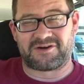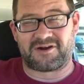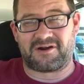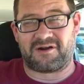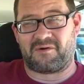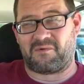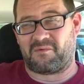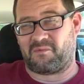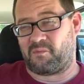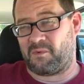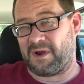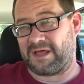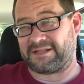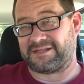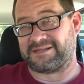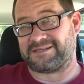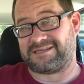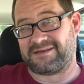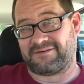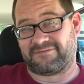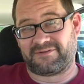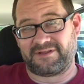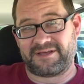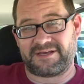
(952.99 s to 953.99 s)
or a
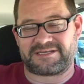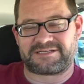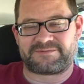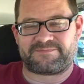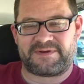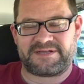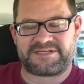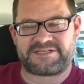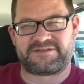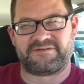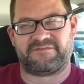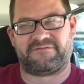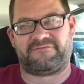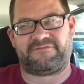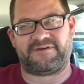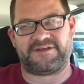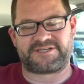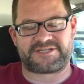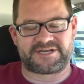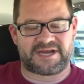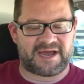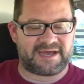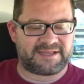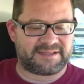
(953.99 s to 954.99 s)
relatively expensive
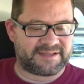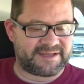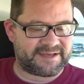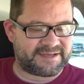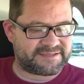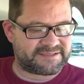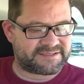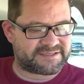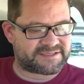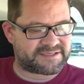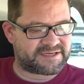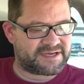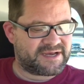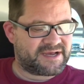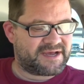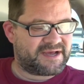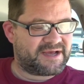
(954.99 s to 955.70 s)
fisheye lens